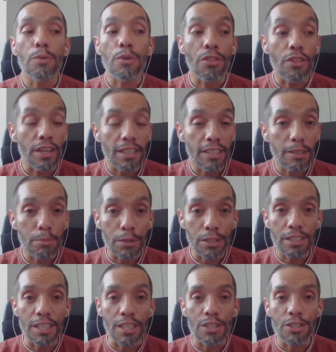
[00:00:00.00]
with this
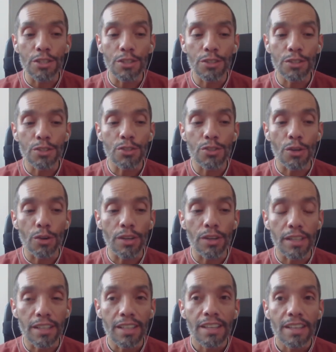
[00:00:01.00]
prestigious
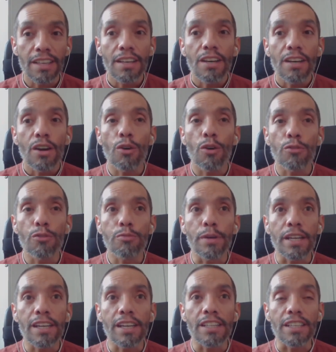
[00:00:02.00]
Journal of
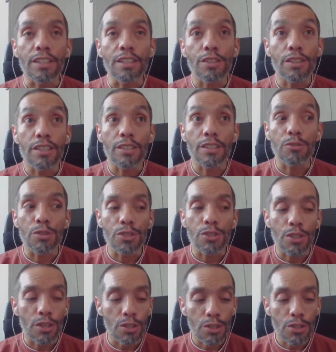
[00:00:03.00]
Medical Internet
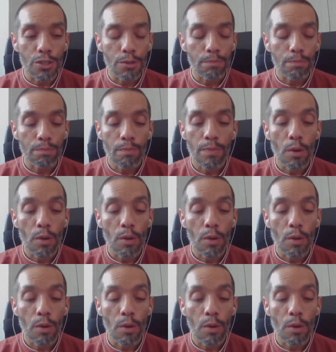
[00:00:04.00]
Research?